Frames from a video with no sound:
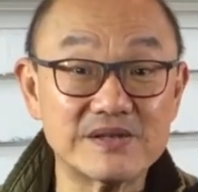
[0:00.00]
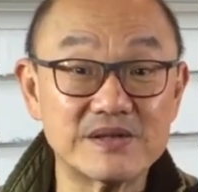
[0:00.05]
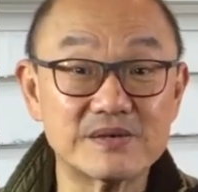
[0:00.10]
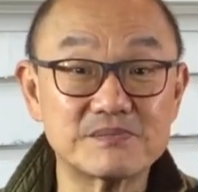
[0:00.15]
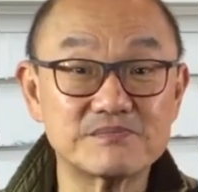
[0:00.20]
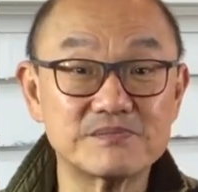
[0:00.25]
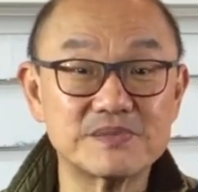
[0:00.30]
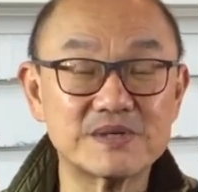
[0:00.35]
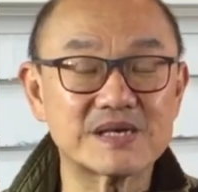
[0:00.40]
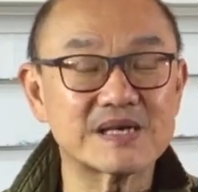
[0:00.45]

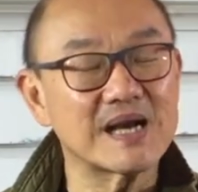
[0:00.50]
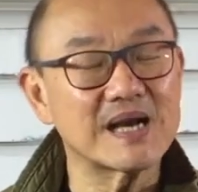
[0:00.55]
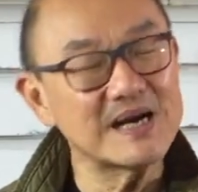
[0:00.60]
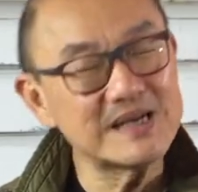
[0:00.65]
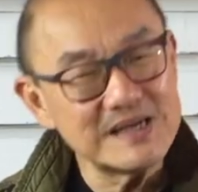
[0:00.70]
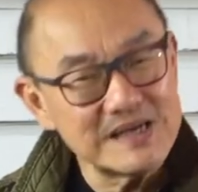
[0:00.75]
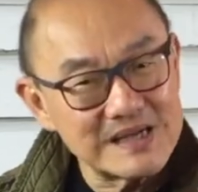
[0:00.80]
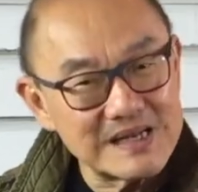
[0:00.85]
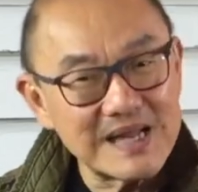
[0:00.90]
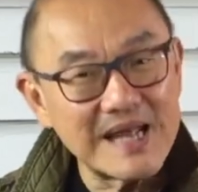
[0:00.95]
you're
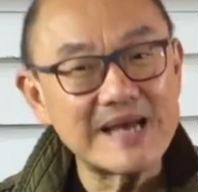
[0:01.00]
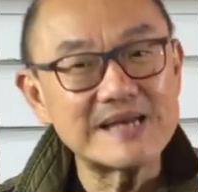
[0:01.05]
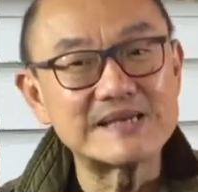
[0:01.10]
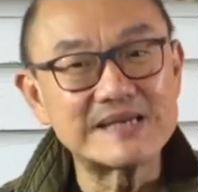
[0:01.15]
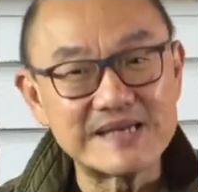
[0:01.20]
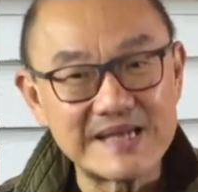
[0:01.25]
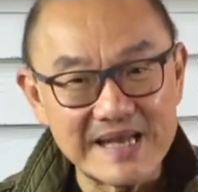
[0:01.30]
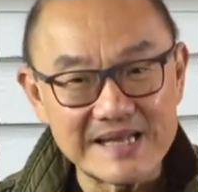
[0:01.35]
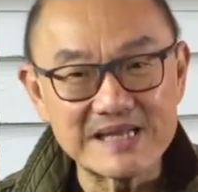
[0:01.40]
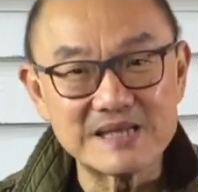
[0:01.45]
kind of glad to
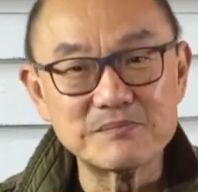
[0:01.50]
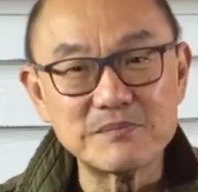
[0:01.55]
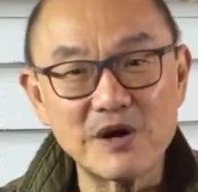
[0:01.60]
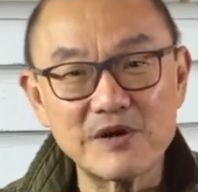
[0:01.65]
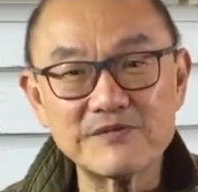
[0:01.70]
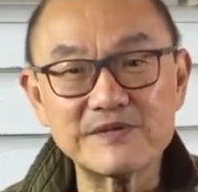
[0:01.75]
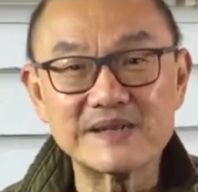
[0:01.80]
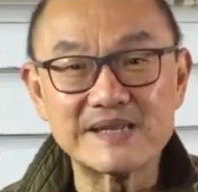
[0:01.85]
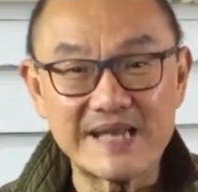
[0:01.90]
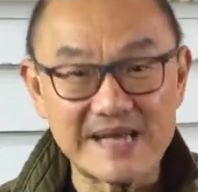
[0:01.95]
get them
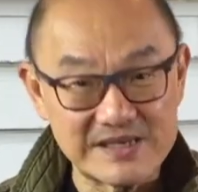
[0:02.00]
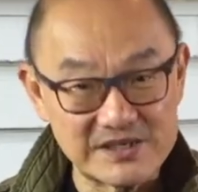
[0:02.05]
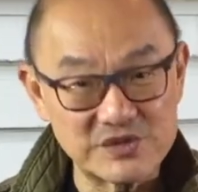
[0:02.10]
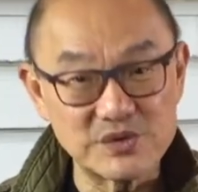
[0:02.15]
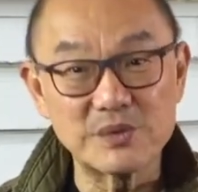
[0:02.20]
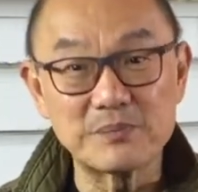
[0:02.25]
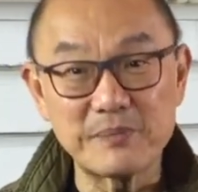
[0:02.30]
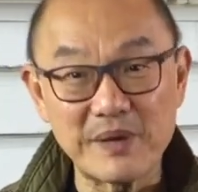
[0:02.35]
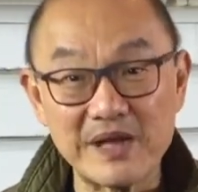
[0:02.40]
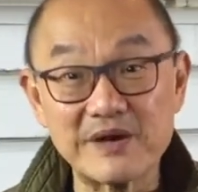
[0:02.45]
off and get
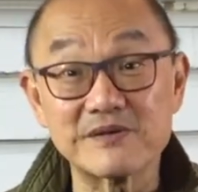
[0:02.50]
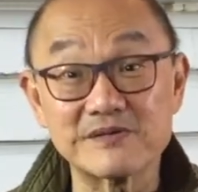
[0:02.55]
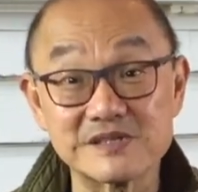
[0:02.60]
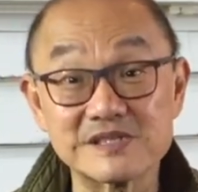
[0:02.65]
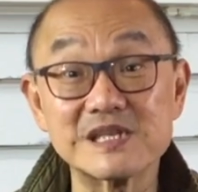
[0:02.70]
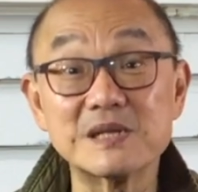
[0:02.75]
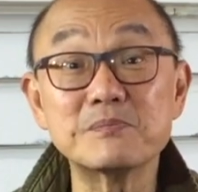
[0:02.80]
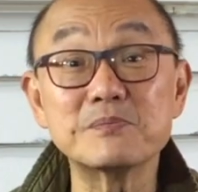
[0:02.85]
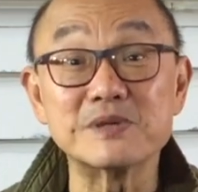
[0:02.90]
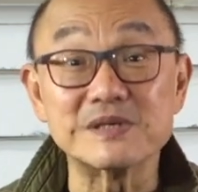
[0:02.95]
into a pair of
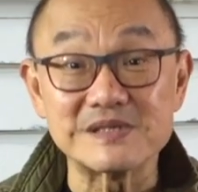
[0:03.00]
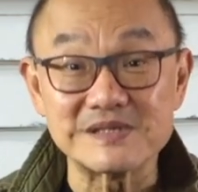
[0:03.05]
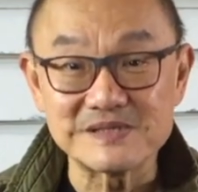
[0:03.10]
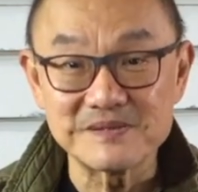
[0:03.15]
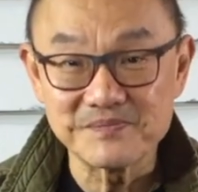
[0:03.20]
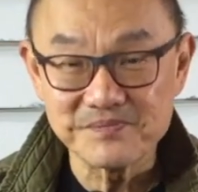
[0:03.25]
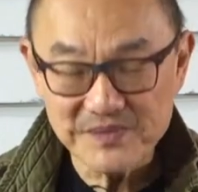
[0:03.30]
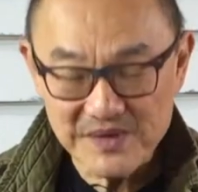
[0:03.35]
slippers.